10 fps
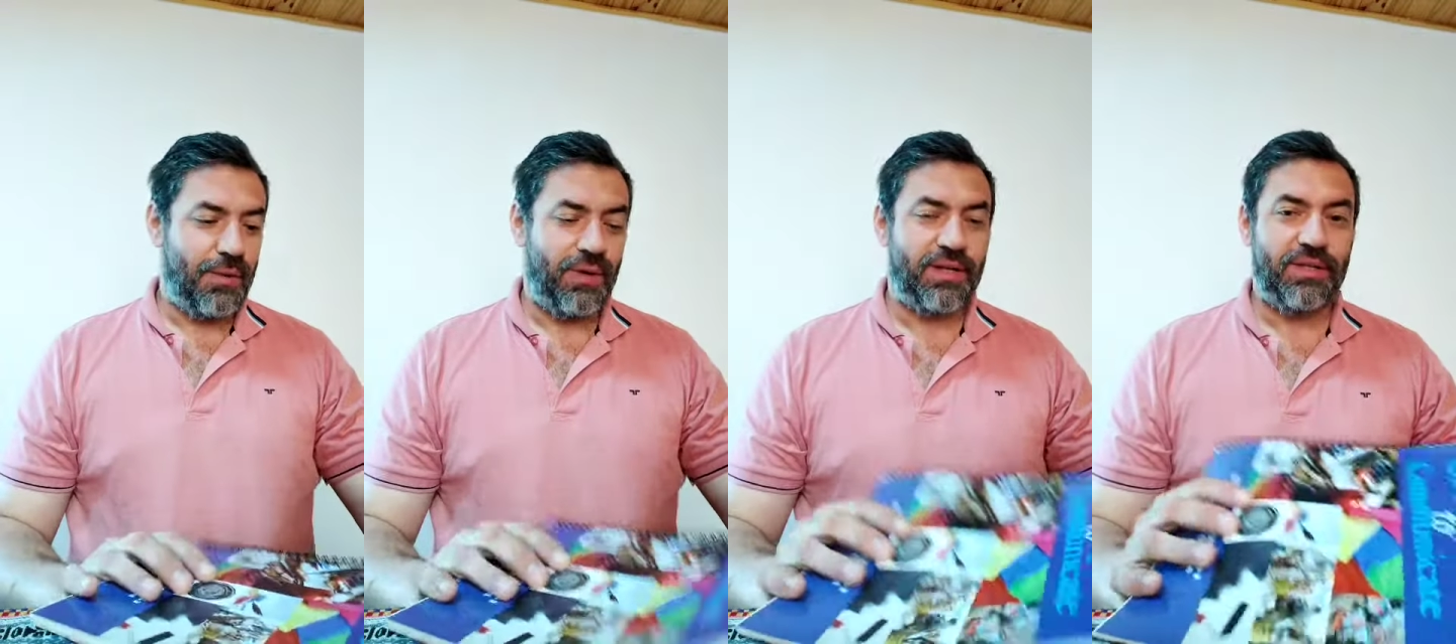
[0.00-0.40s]

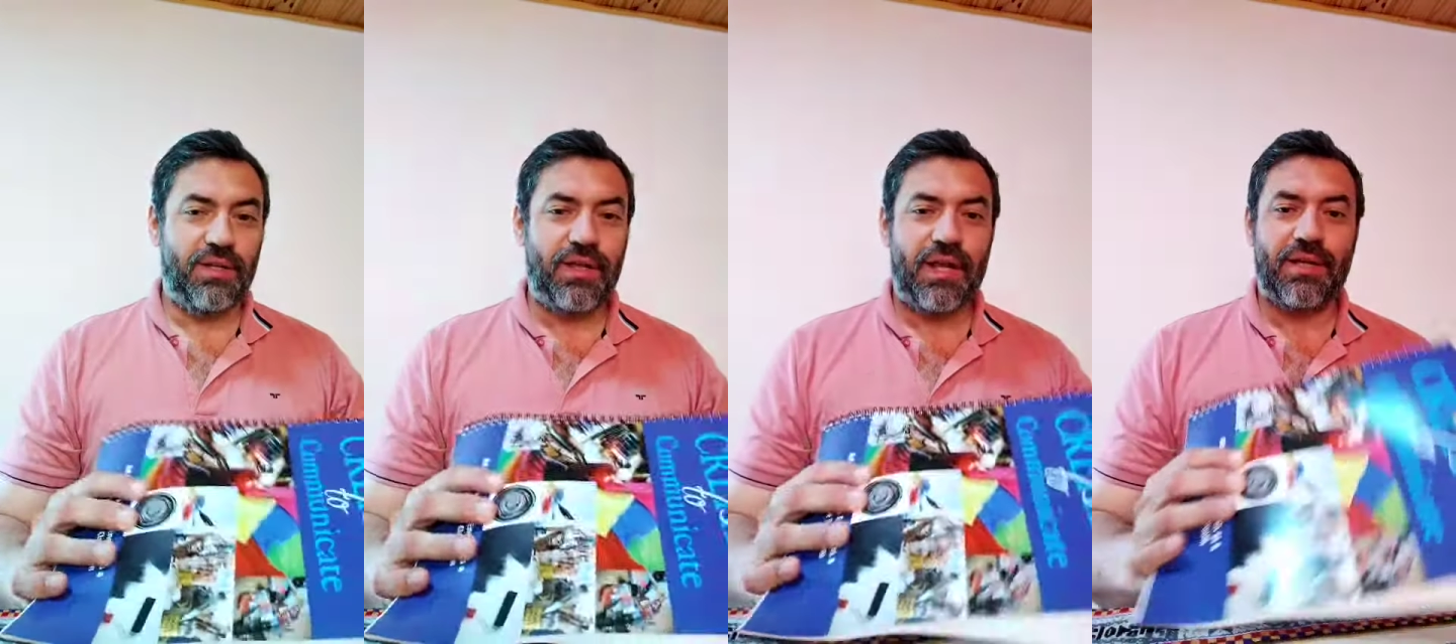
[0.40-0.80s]
Well, you
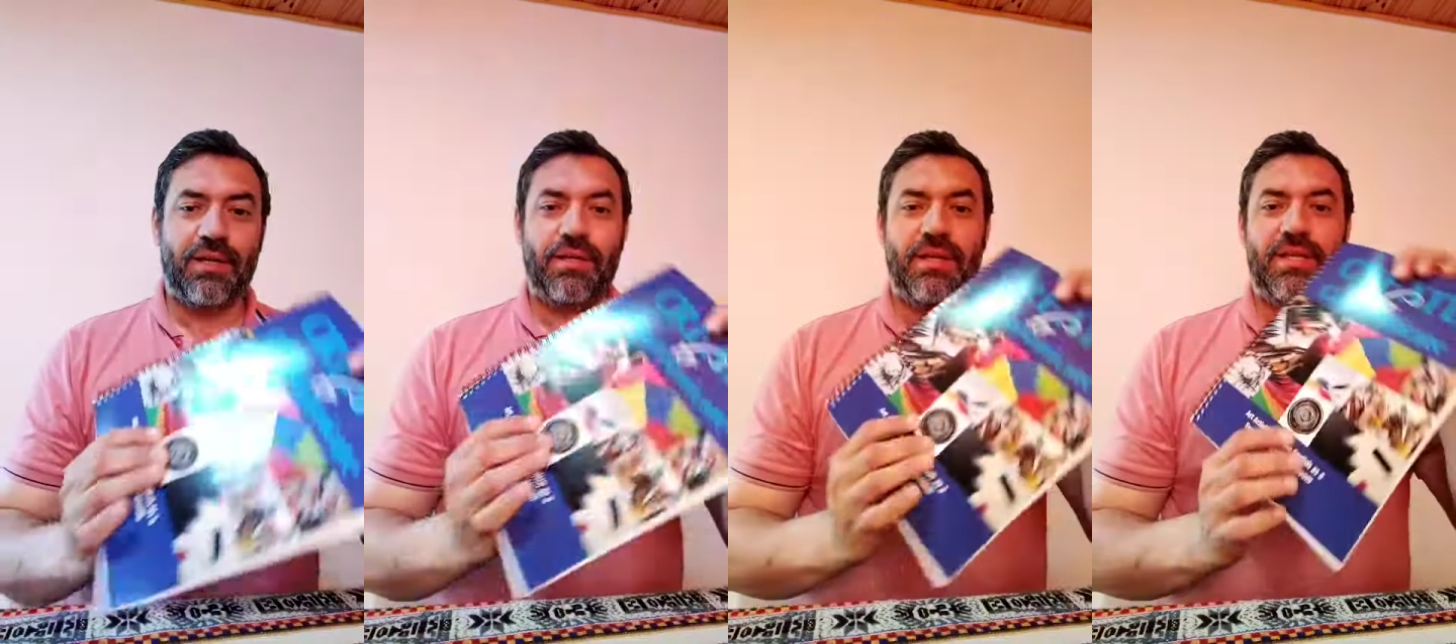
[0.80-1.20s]
know that I
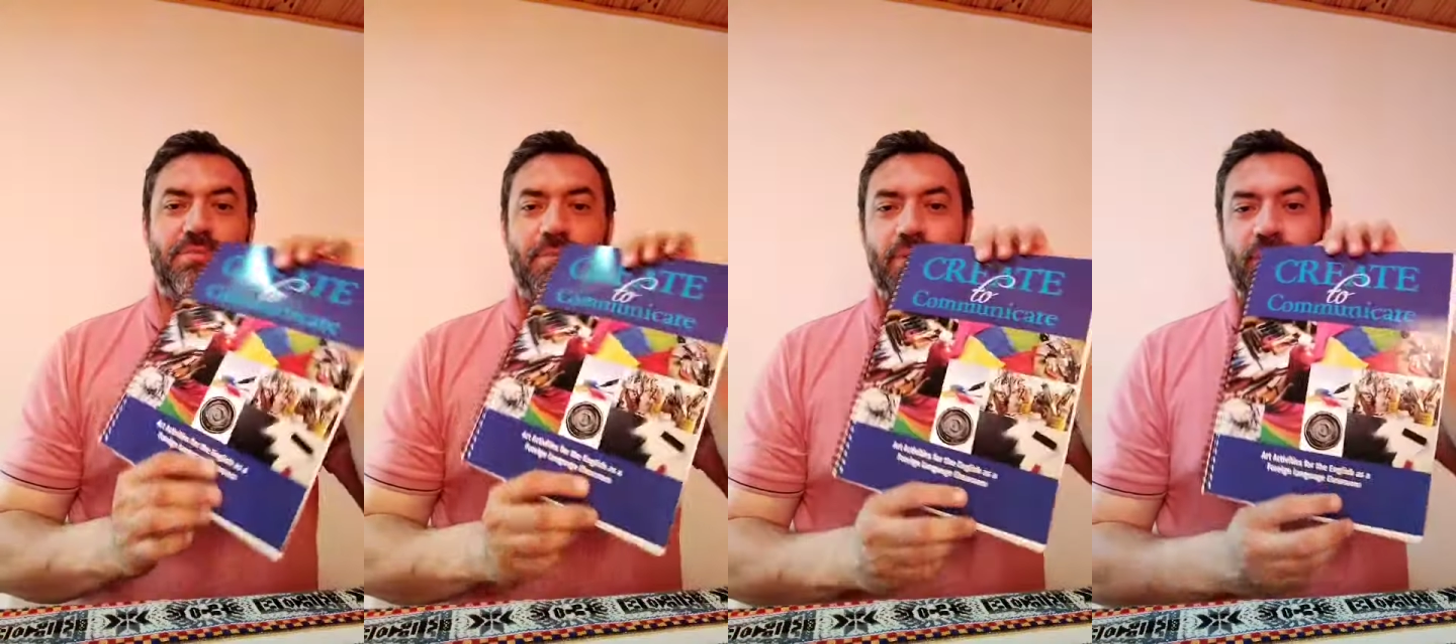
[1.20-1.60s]
got this
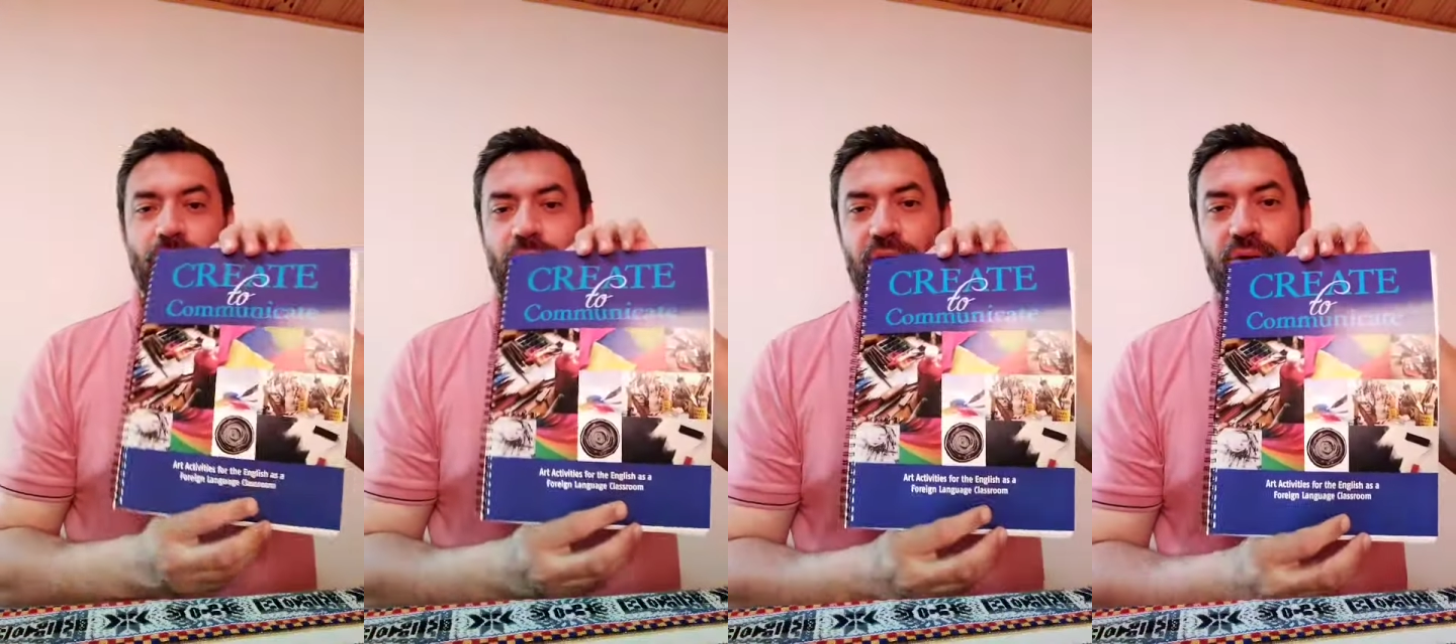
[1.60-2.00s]
book,
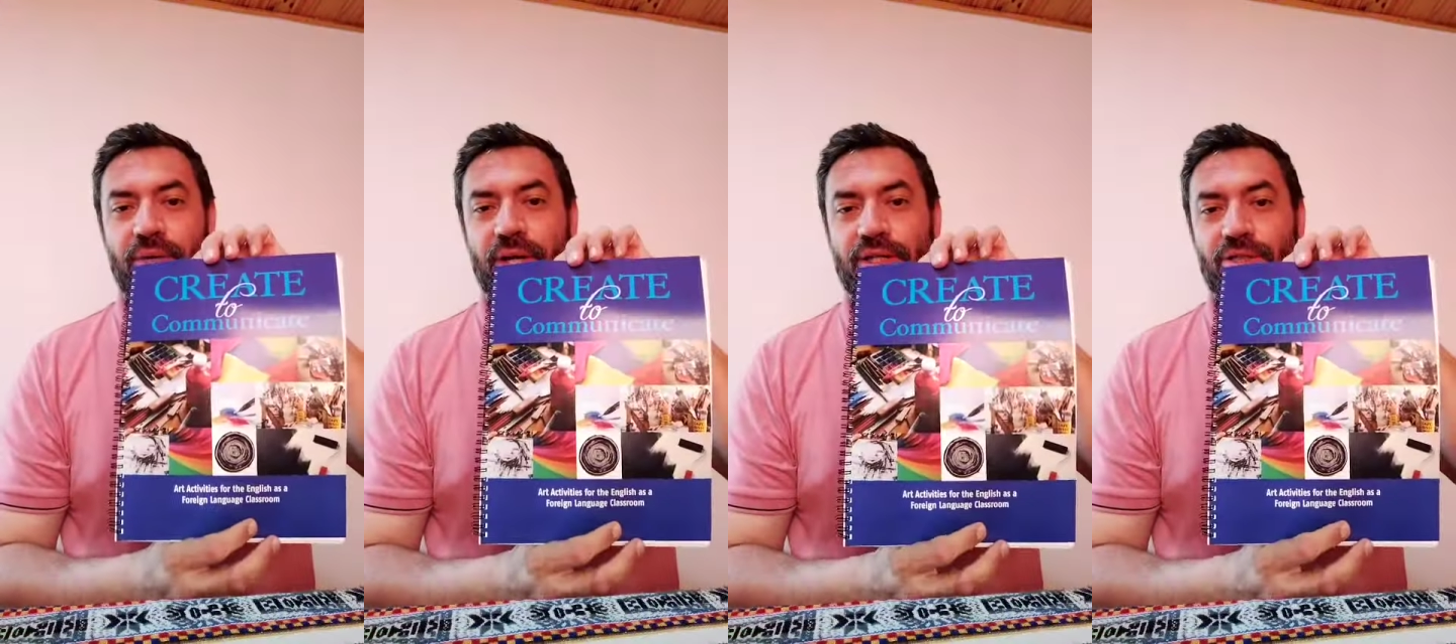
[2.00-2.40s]

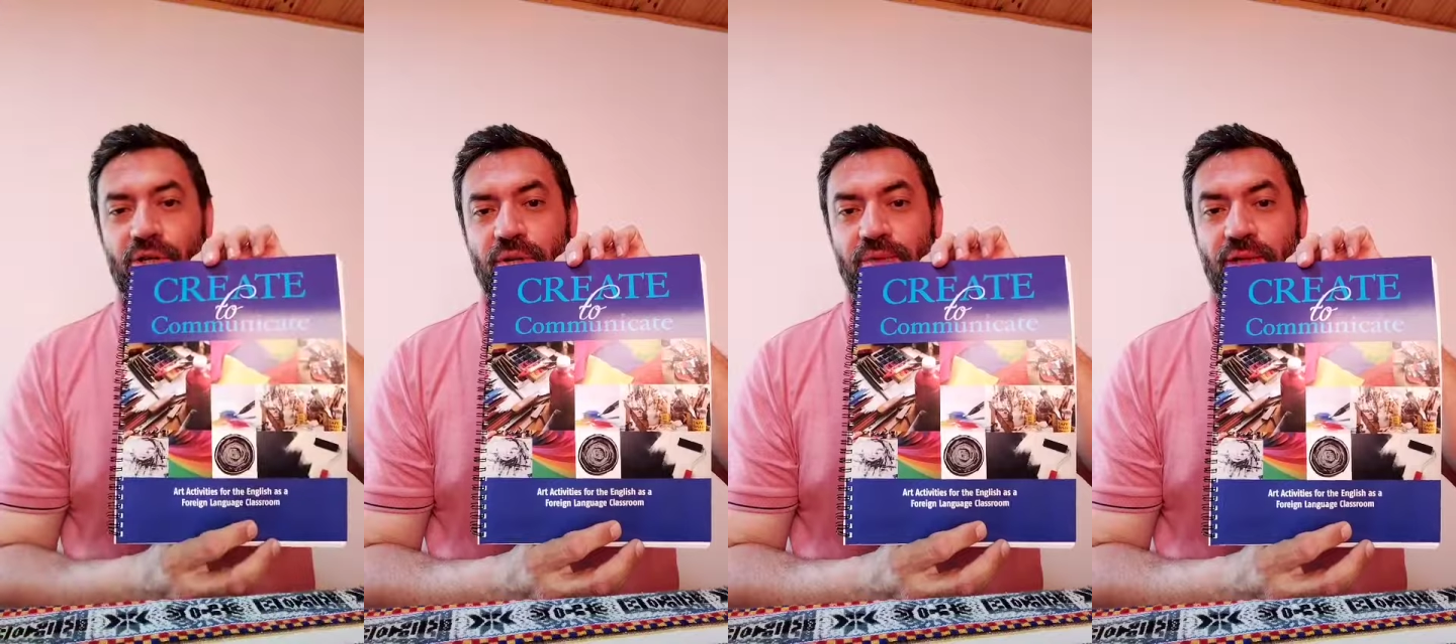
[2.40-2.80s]
Create to
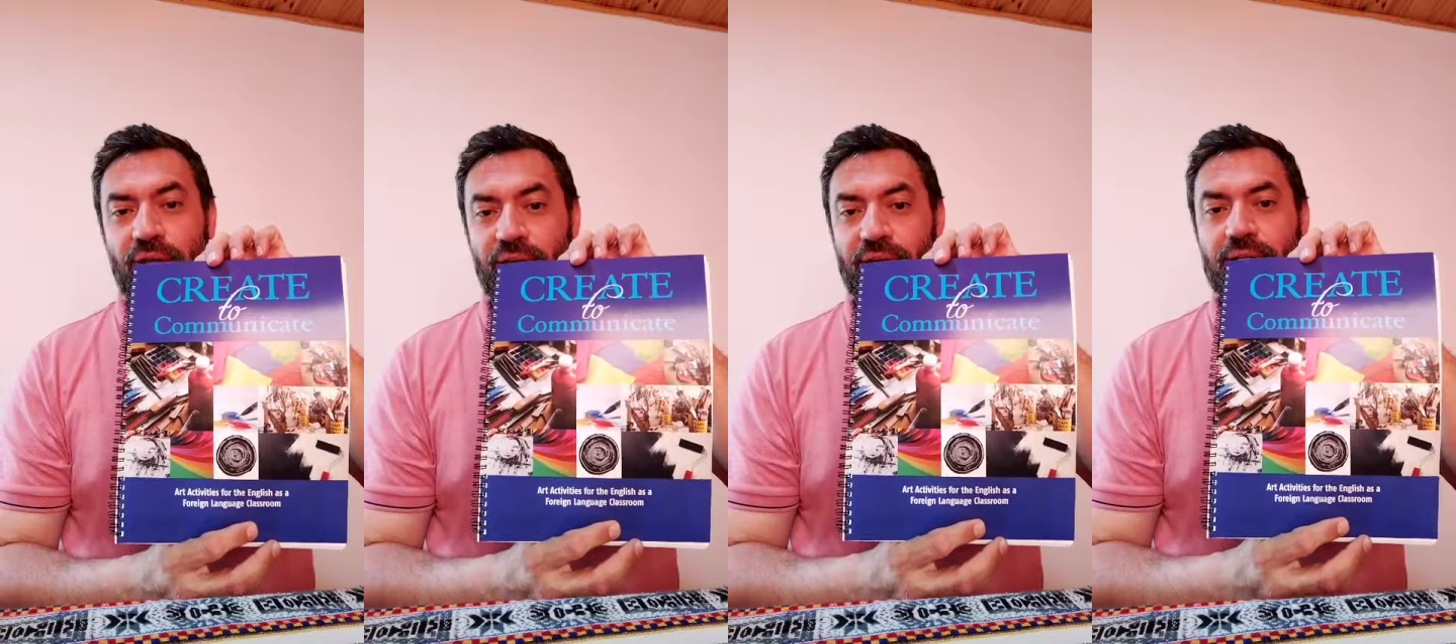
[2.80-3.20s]

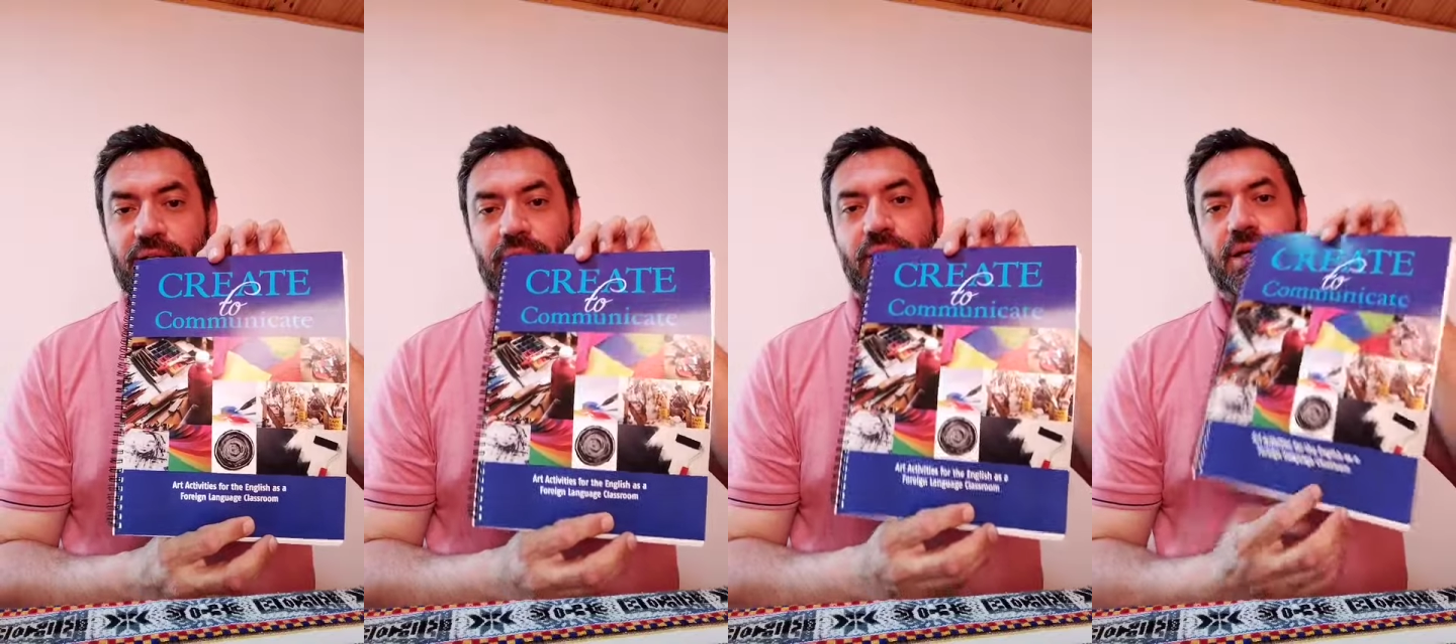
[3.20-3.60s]
Communicate.